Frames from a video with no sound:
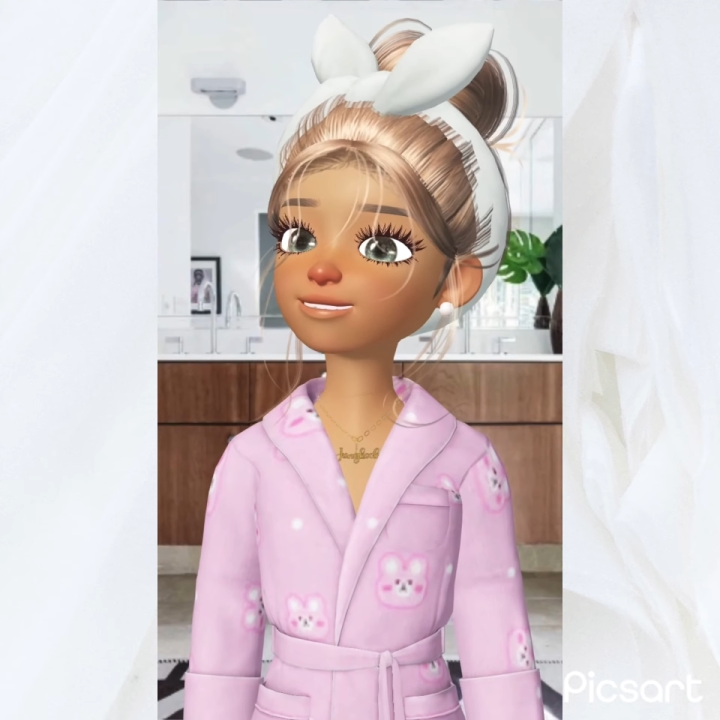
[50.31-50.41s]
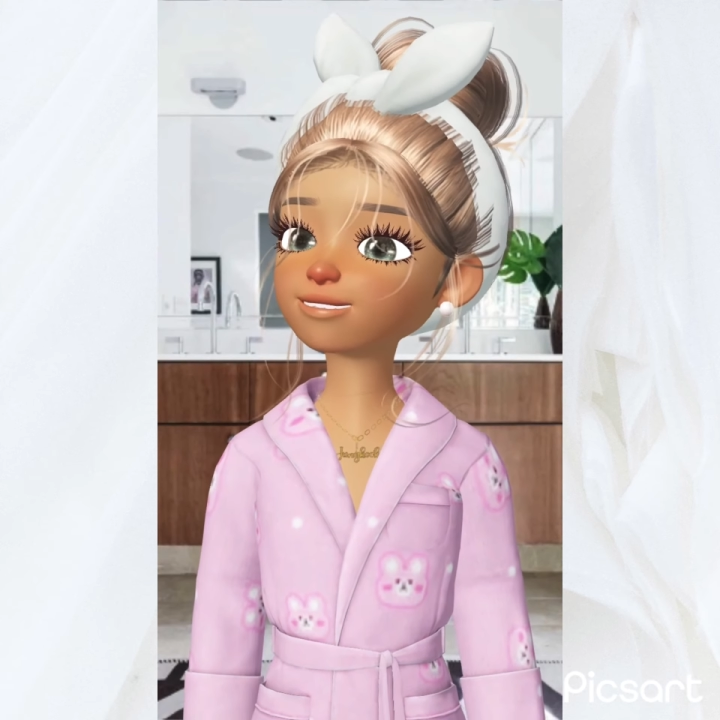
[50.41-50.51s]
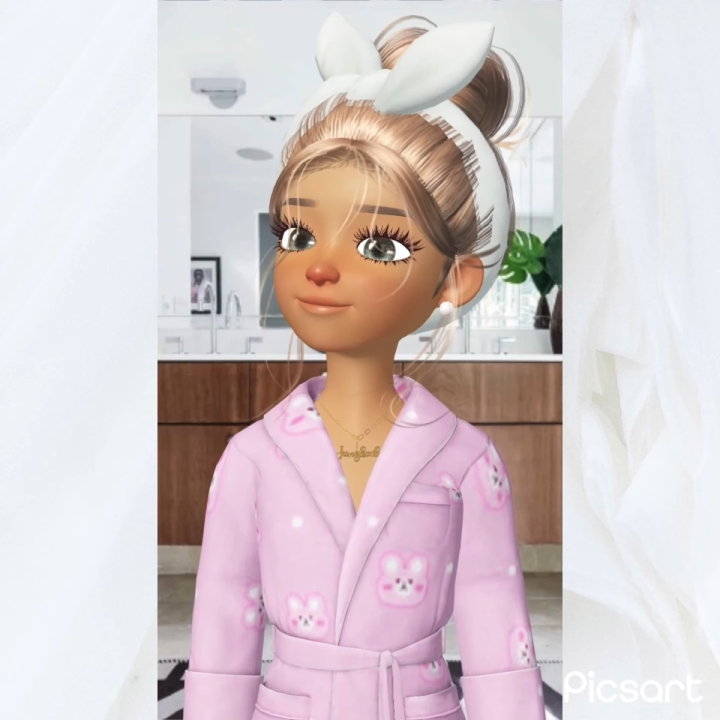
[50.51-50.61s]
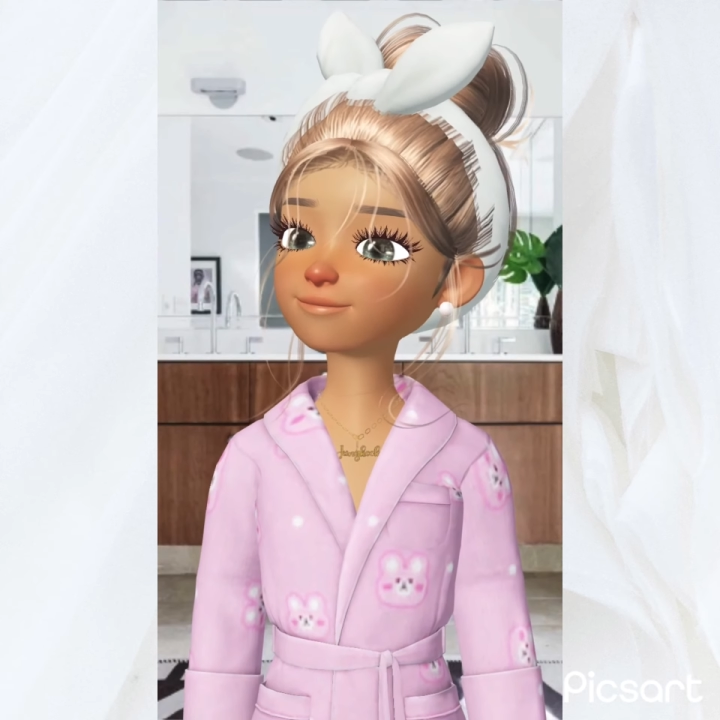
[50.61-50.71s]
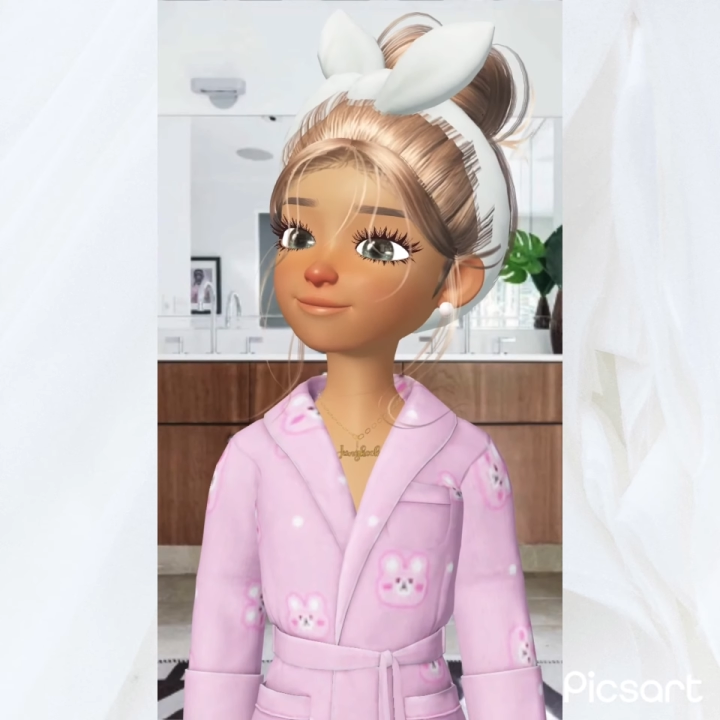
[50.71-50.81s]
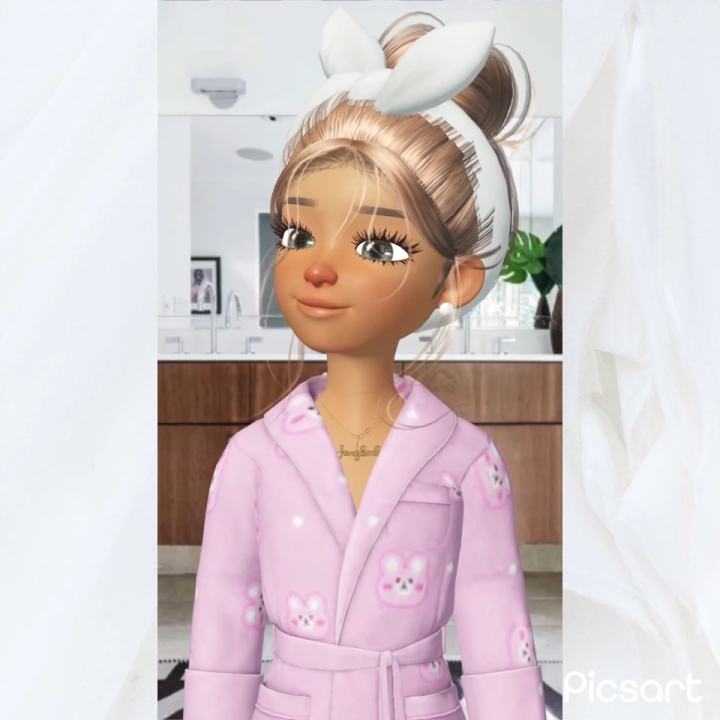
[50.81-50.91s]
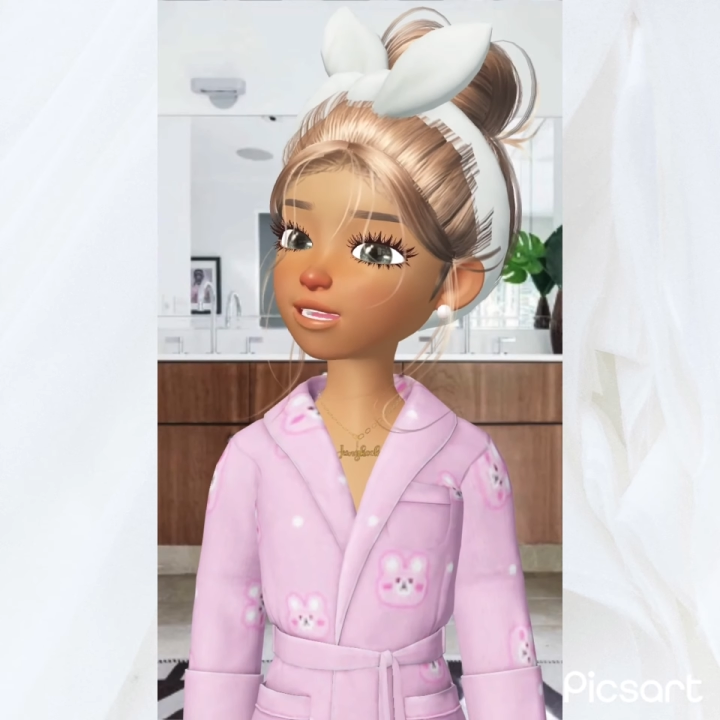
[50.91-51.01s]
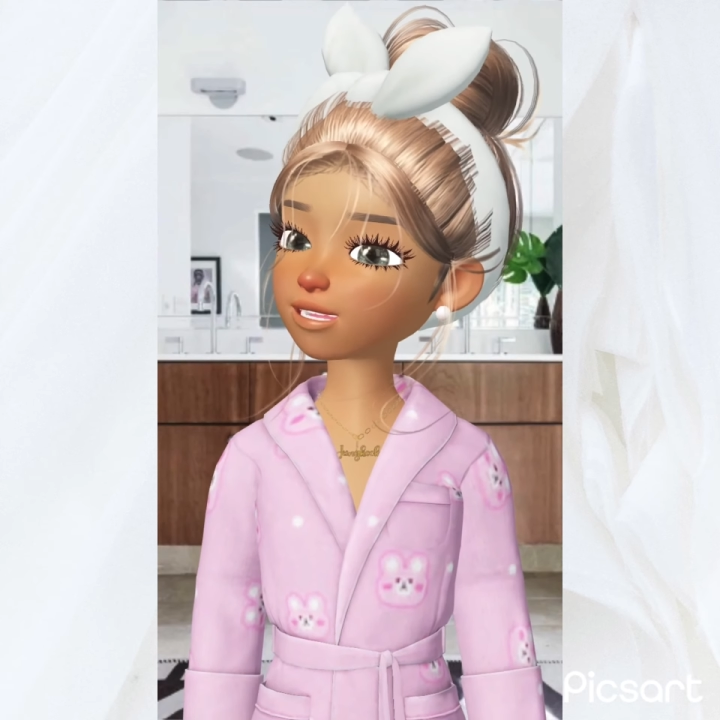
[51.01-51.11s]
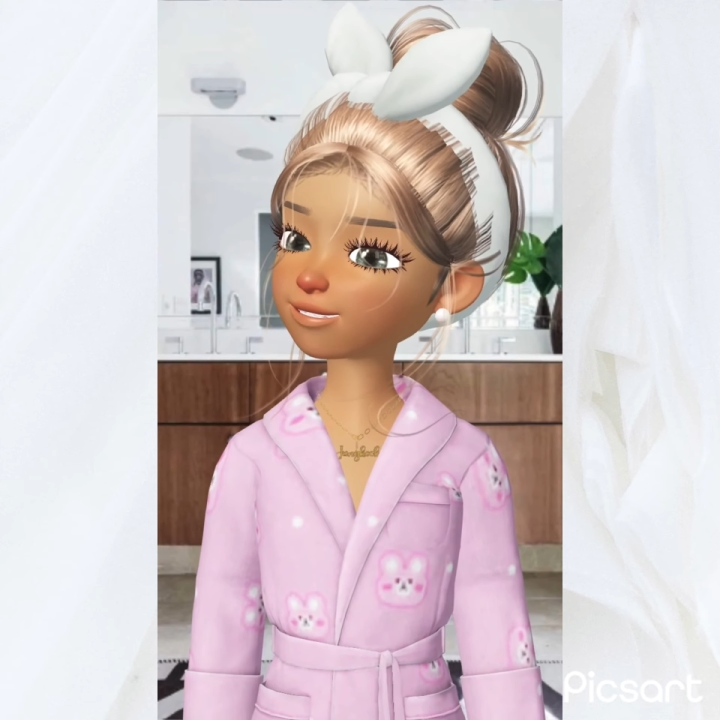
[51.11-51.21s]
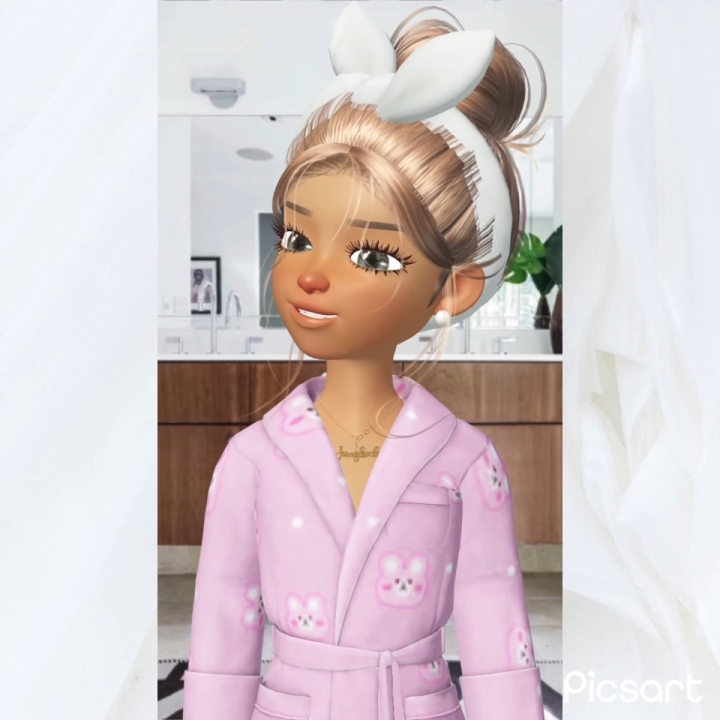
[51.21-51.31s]
some
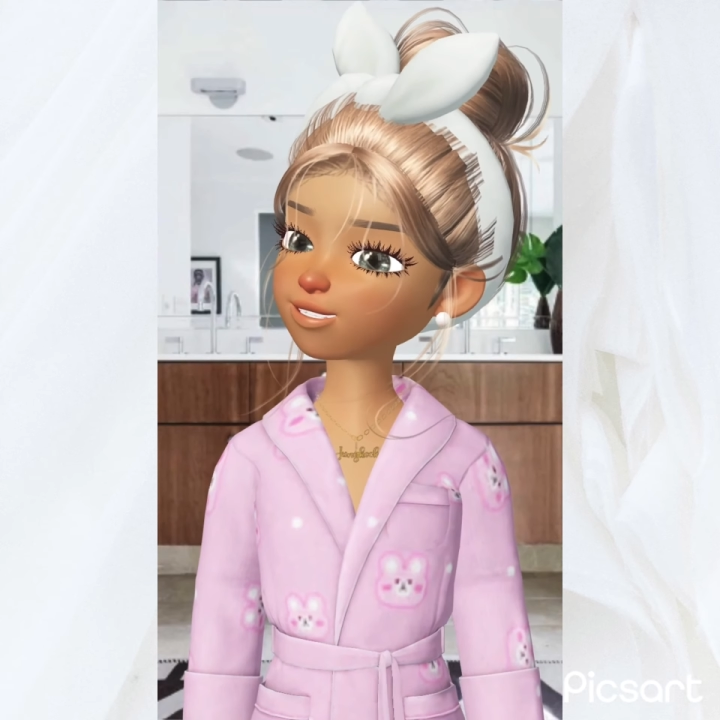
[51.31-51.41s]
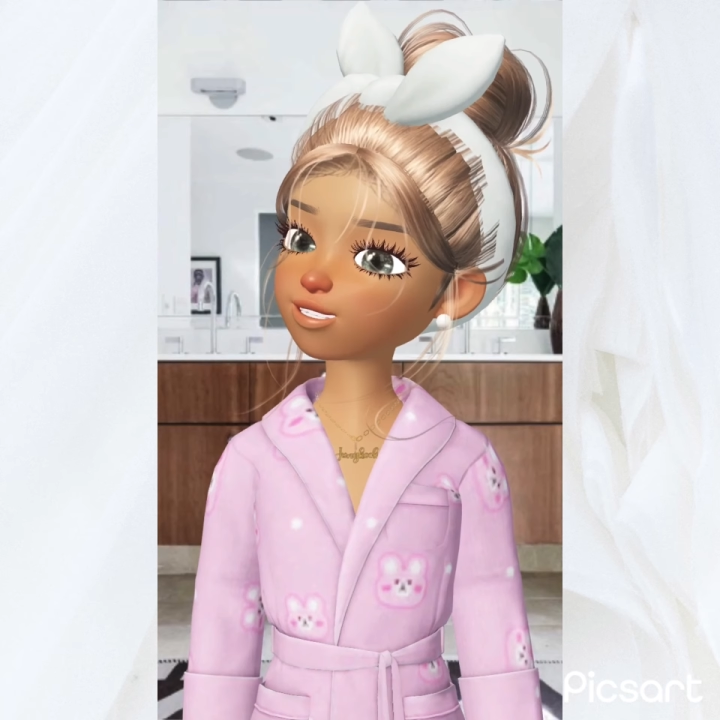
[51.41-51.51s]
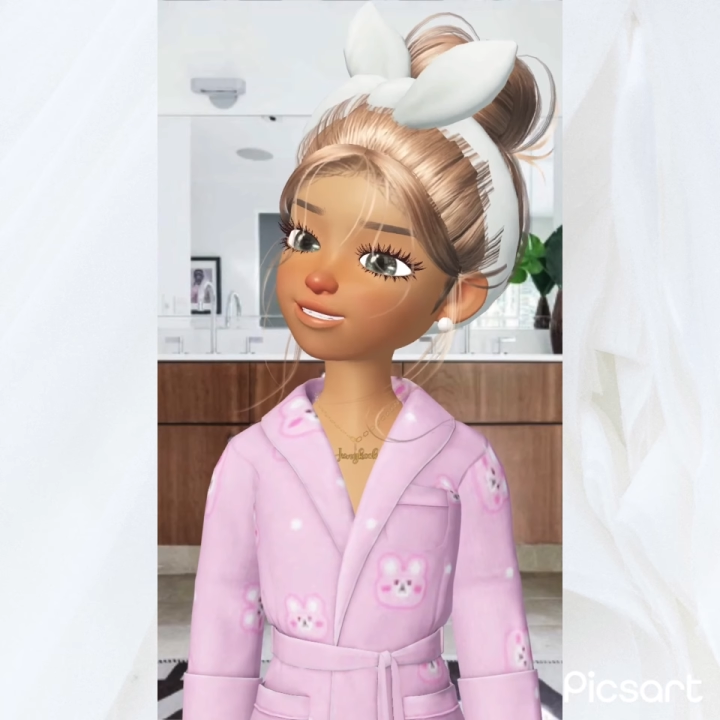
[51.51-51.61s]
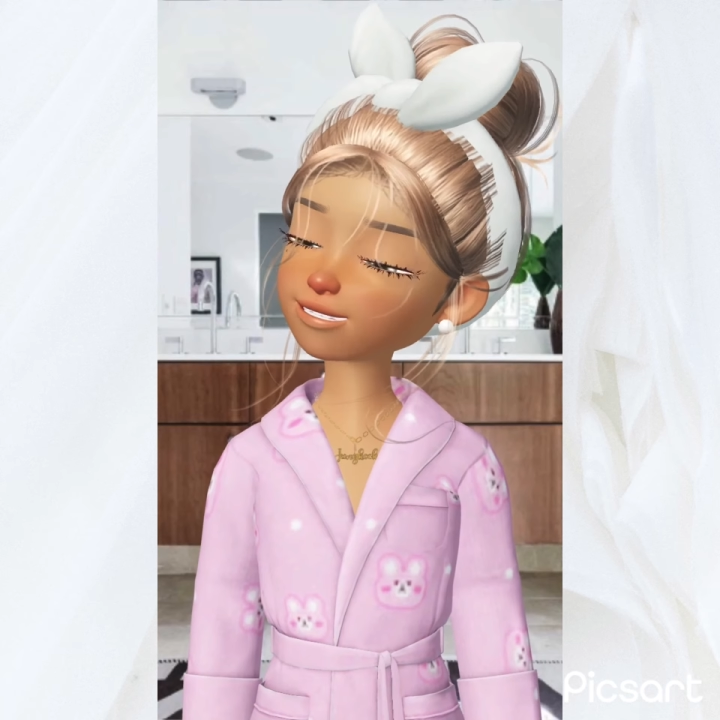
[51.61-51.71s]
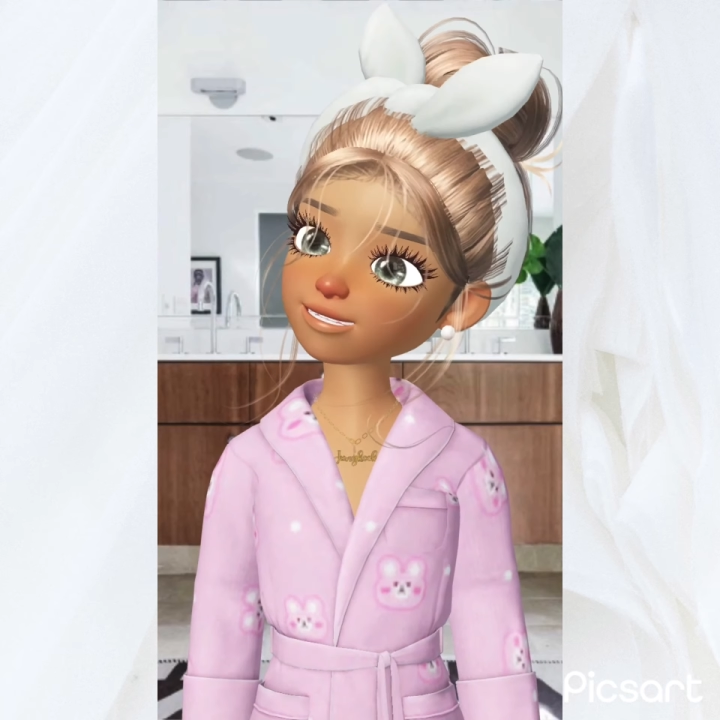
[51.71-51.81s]
blush